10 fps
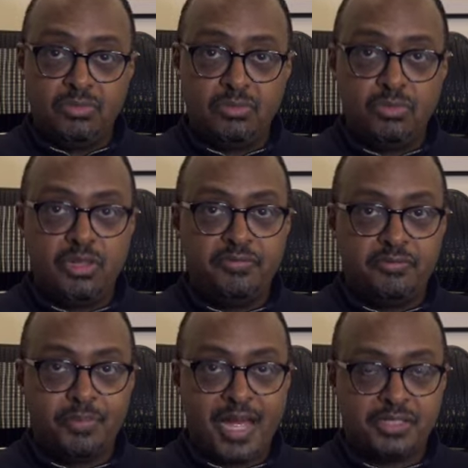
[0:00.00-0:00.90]
will
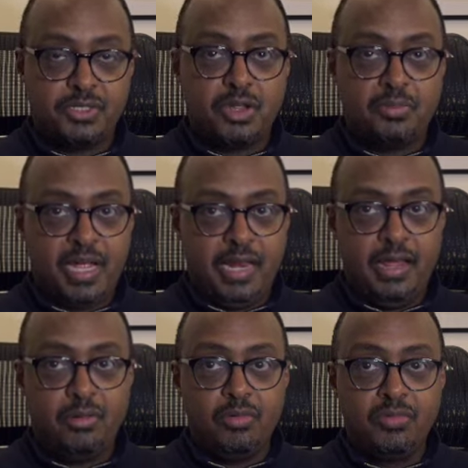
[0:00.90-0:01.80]
have passed on by
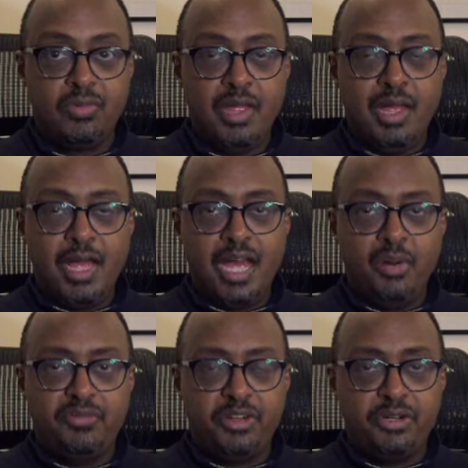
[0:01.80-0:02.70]
now.
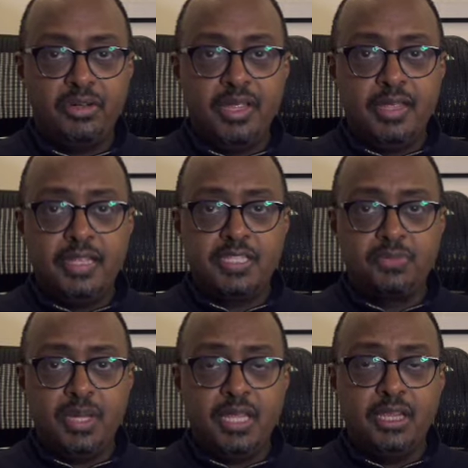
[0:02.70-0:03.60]
However, in
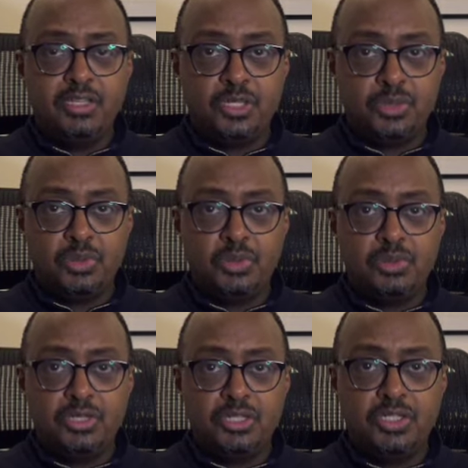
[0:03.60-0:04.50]
speaking to
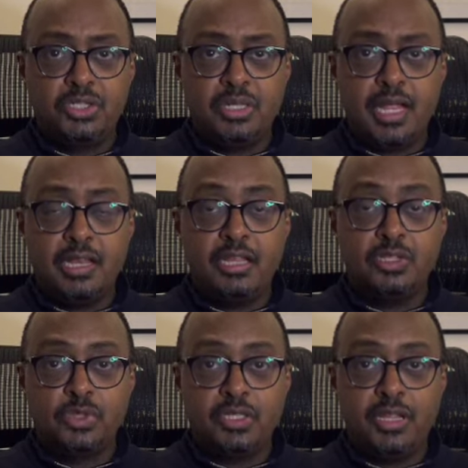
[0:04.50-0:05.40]
Lij Daniel
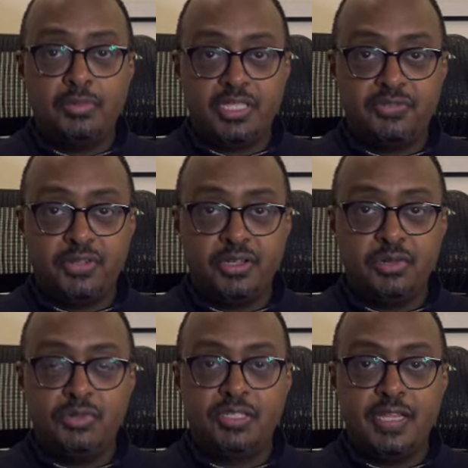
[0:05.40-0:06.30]
Joti Mesfin,
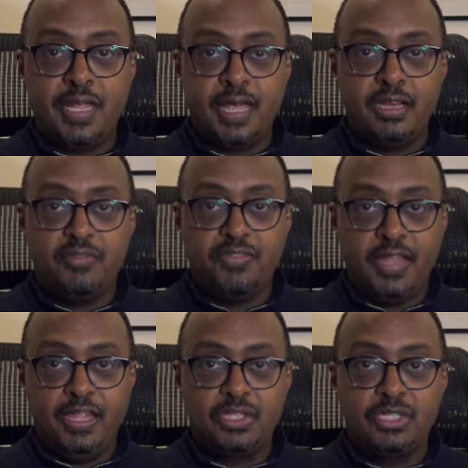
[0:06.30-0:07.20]
who is the head of
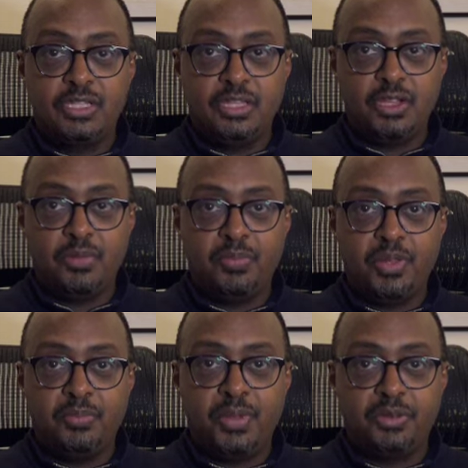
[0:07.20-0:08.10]
the Ancient
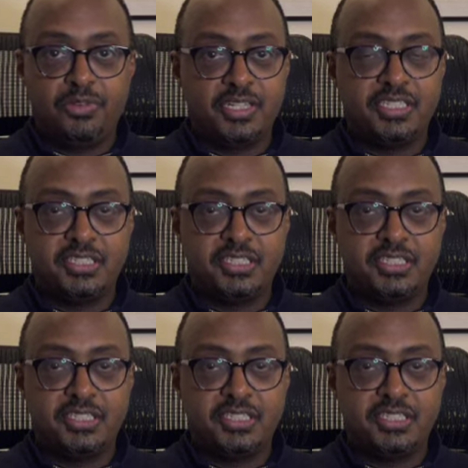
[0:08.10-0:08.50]
Ethiopian Patriots